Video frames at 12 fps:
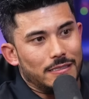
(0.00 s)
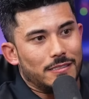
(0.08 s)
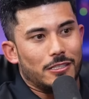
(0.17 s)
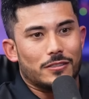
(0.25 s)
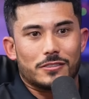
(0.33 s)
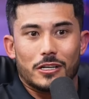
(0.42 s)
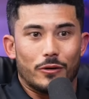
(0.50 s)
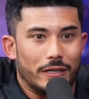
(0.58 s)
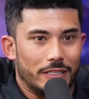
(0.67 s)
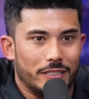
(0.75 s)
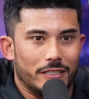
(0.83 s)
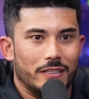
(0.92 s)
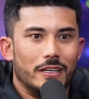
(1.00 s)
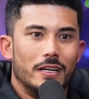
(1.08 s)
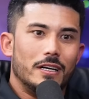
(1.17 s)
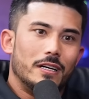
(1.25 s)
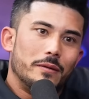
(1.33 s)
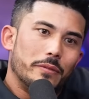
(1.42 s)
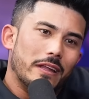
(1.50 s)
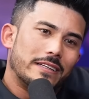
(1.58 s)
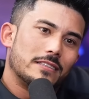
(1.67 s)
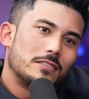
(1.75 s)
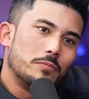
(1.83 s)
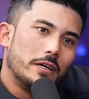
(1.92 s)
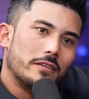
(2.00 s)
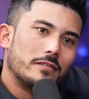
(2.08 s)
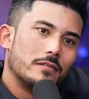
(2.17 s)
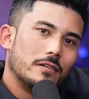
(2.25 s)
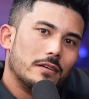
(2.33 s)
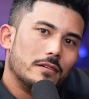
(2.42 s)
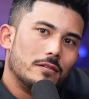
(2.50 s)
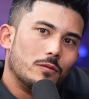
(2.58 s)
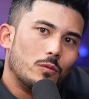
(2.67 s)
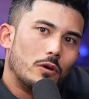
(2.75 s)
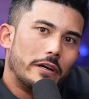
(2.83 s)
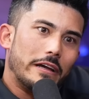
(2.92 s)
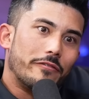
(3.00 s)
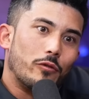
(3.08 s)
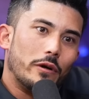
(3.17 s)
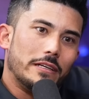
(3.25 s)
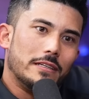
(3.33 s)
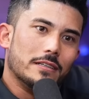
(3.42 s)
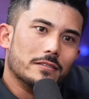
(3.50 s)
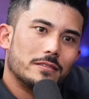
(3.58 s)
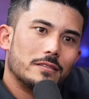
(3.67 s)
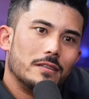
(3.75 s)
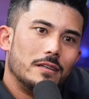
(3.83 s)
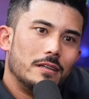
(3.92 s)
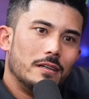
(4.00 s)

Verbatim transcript: And so it's going good. But, like, this month, we're already at 40 deals.